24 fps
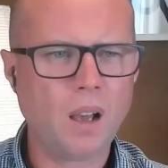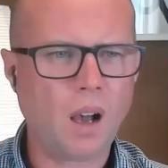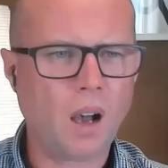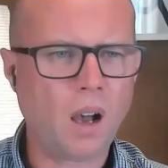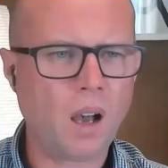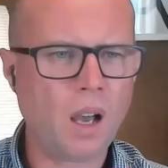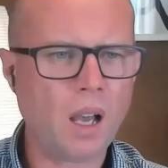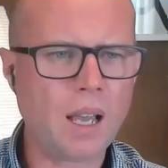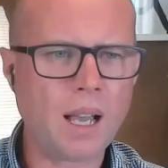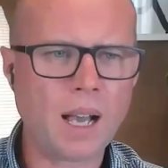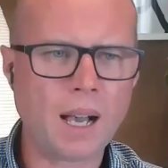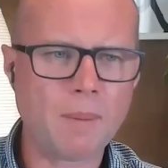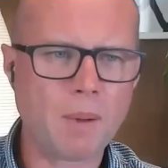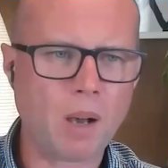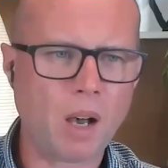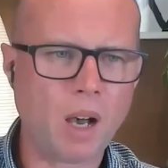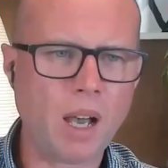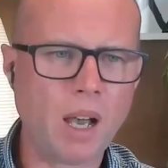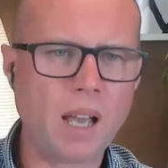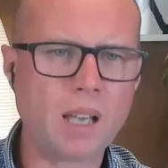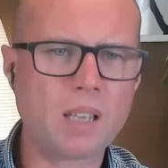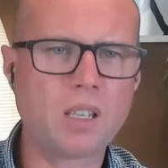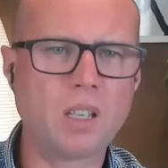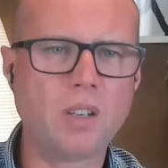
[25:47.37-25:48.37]
I um,
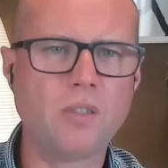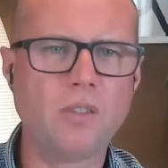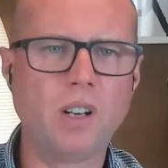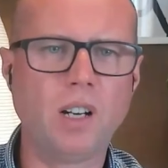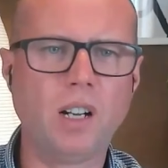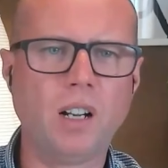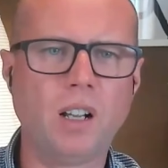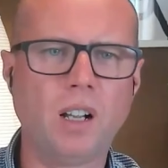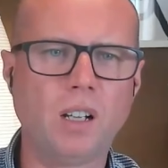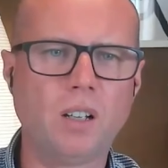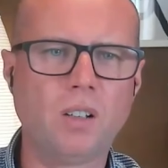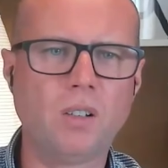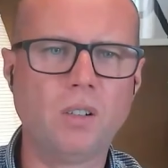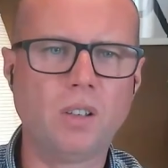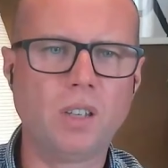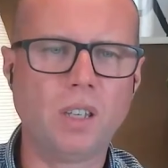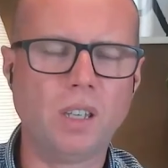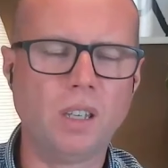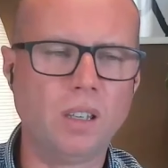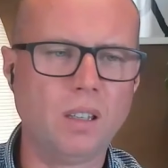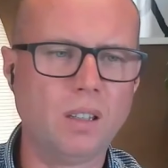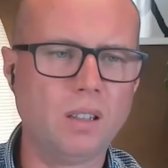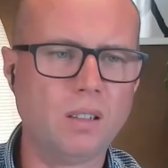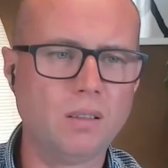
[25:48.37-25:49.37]
I actually really like
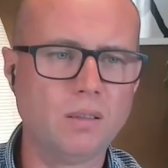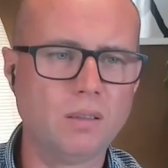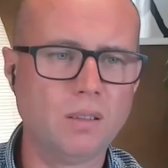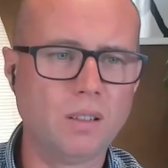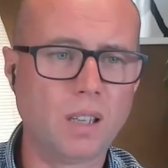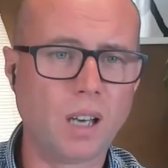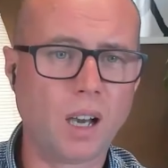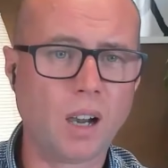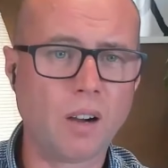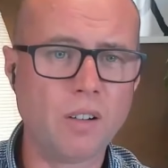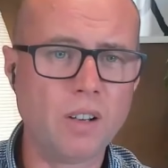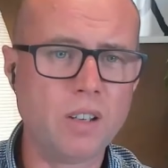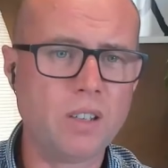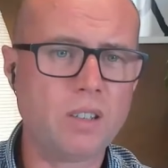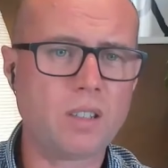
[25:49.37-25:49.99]
cooking curry.